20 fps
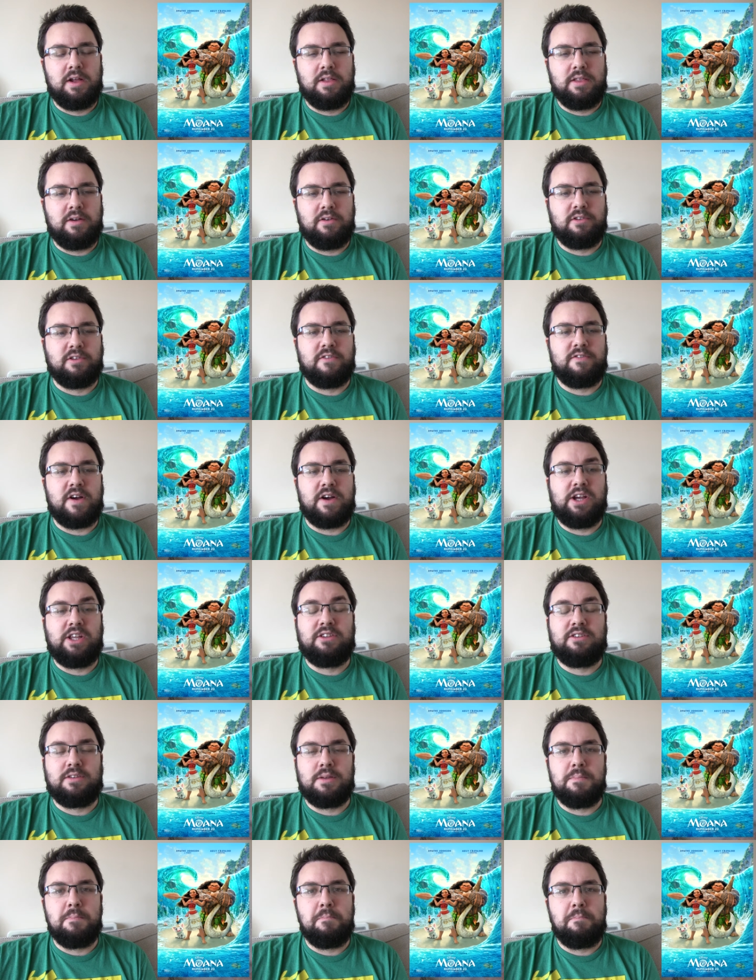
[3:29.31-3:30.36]
there is a very
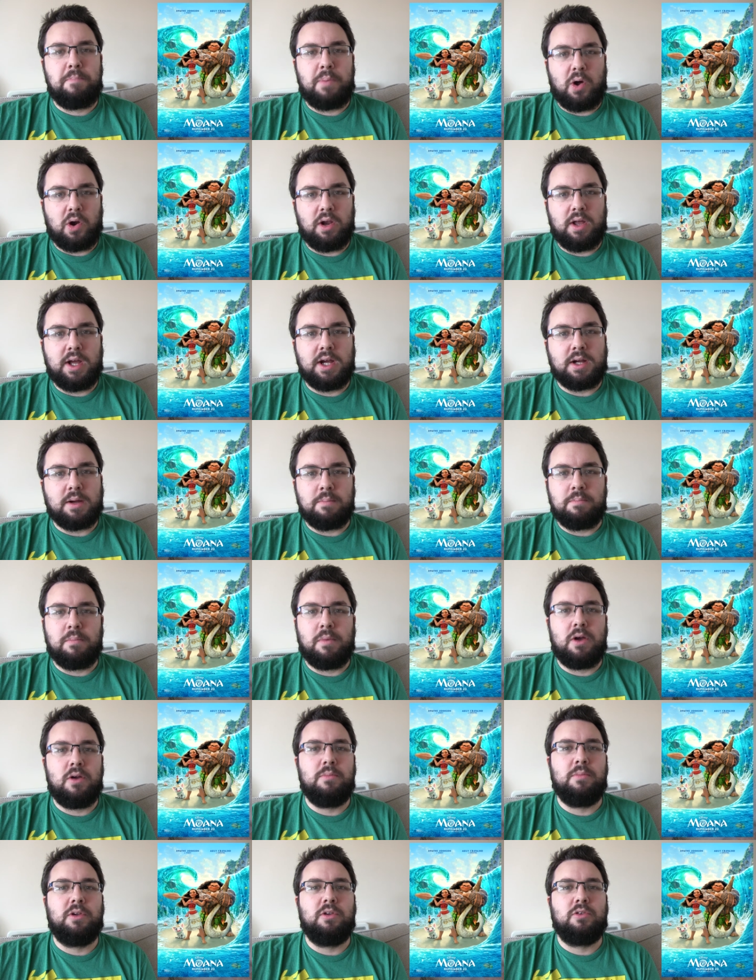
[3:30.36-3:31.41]
symbolic
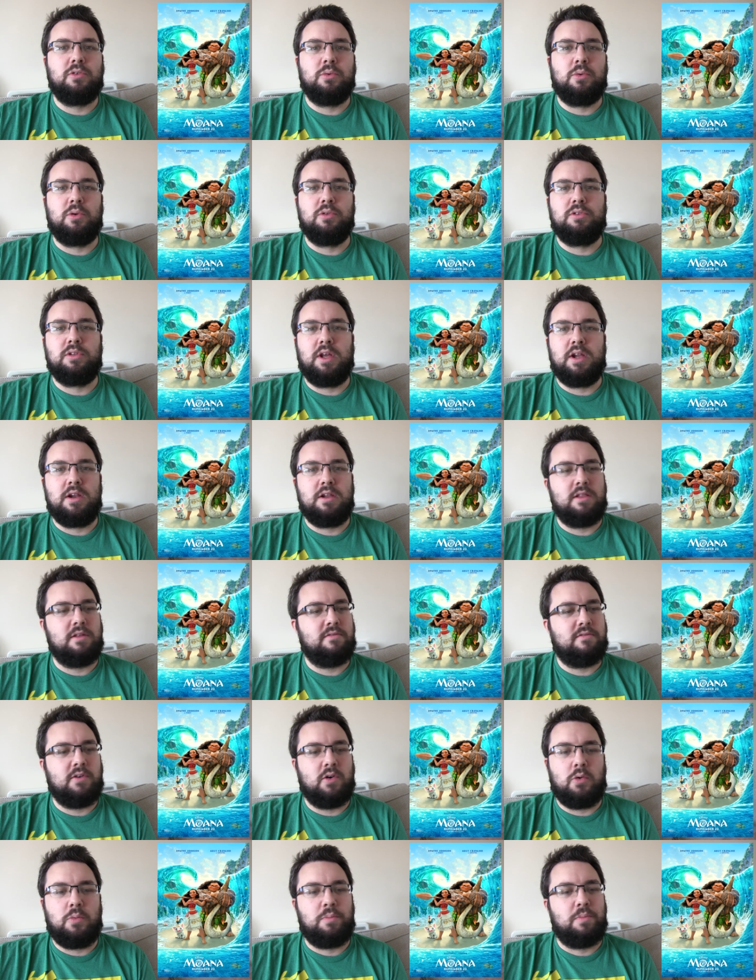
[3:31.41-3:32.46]
moment towards the end of the
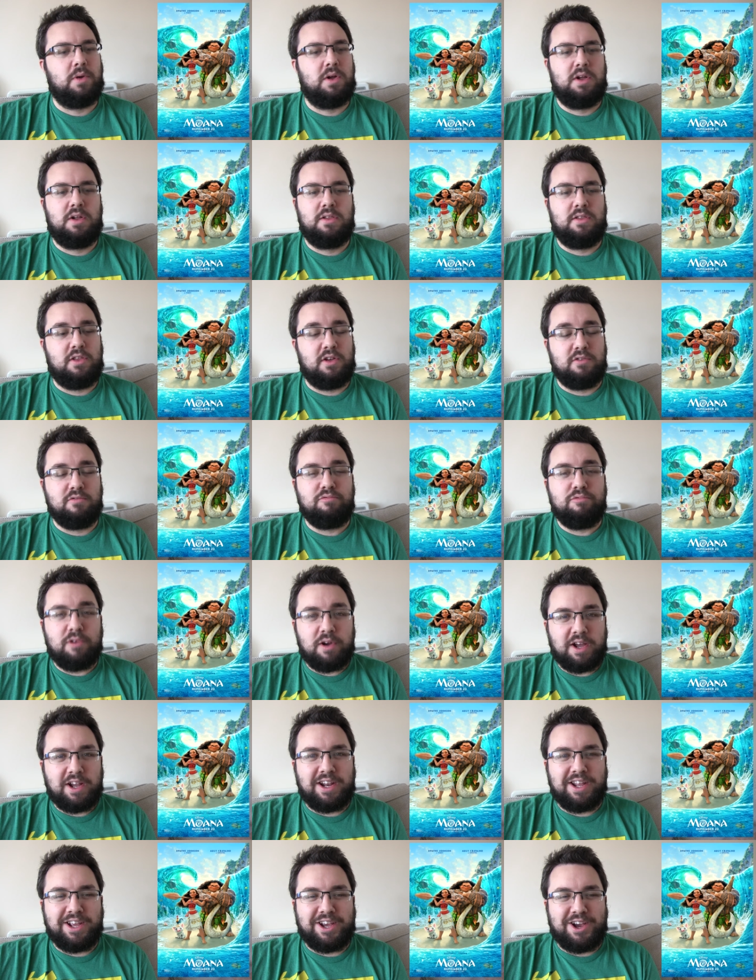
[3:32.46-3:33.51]
film that really